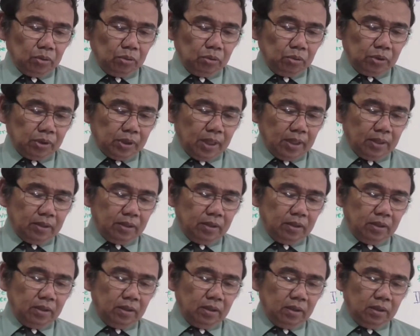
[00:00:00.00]
to
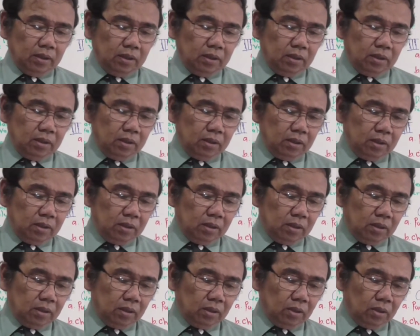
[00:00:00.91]
center
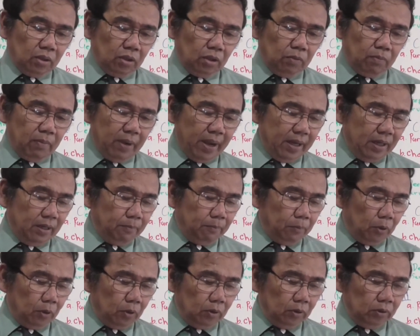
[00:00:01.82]
of
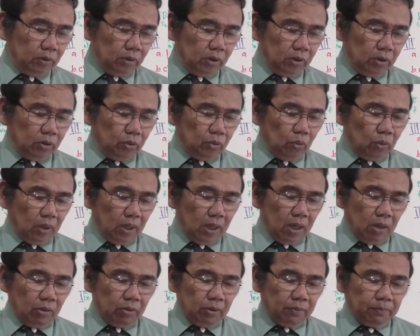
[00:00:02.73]
manifold to
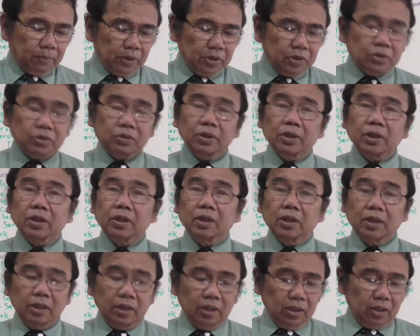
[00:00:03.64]
allow refrigerant
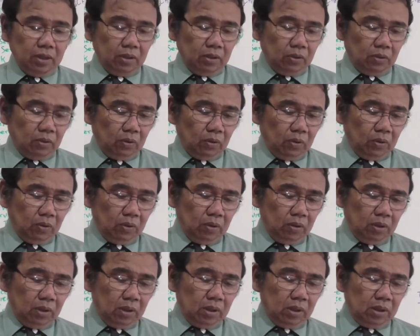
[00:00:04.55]
in
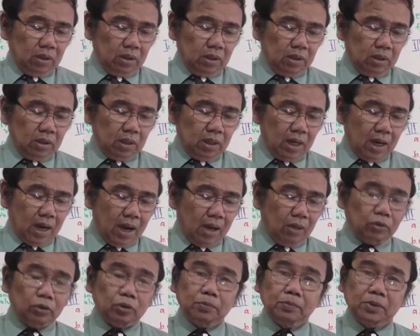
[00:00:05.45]
or
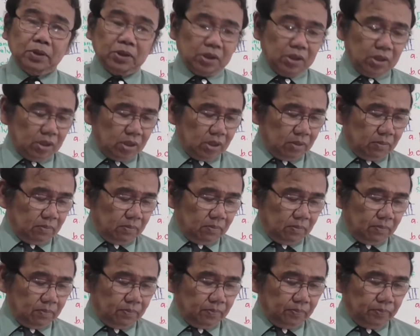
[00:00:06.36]
out of the system.
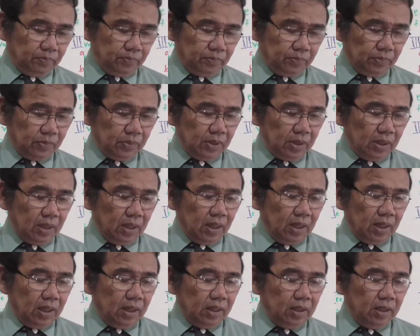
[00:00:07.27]

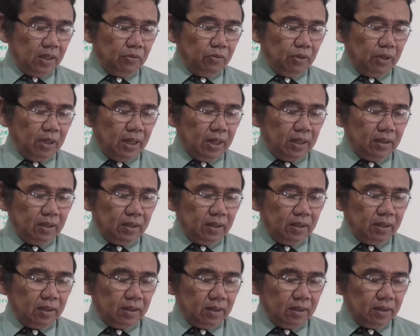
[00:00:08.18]
And then we had
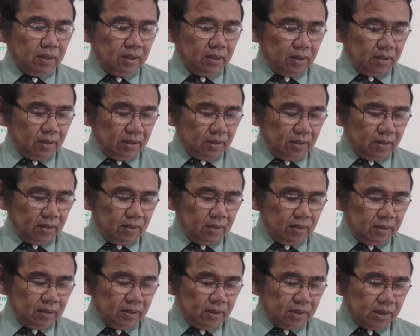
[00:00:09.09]

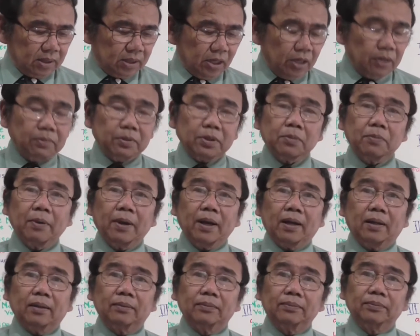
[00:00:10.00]
a service
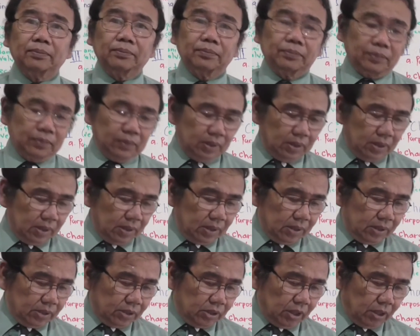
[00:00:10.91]
valve.
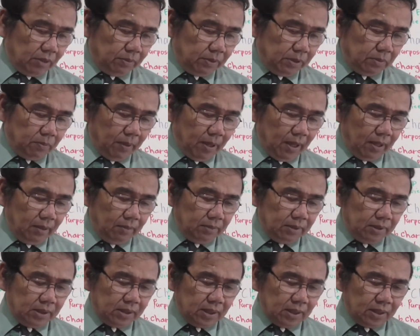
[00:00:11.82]
Service
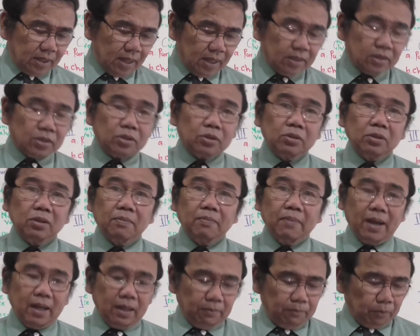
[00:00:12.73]
valve is attached to the
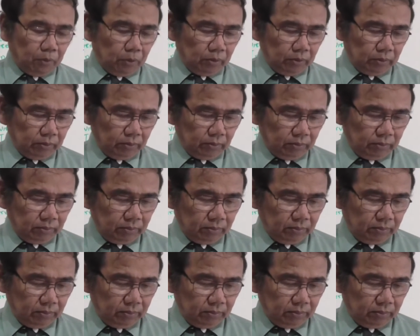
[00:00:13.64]
manifold.